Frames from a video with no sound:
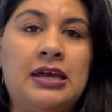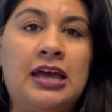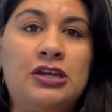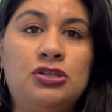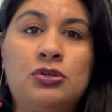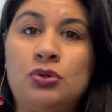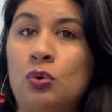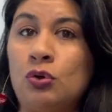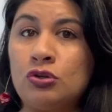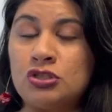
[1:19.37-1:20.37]
and you can
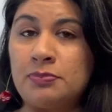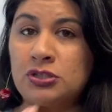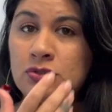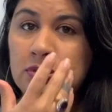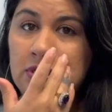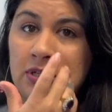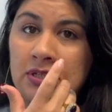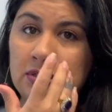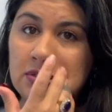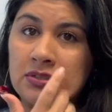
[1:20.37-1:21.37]
order
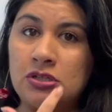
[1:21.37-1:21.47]
specialty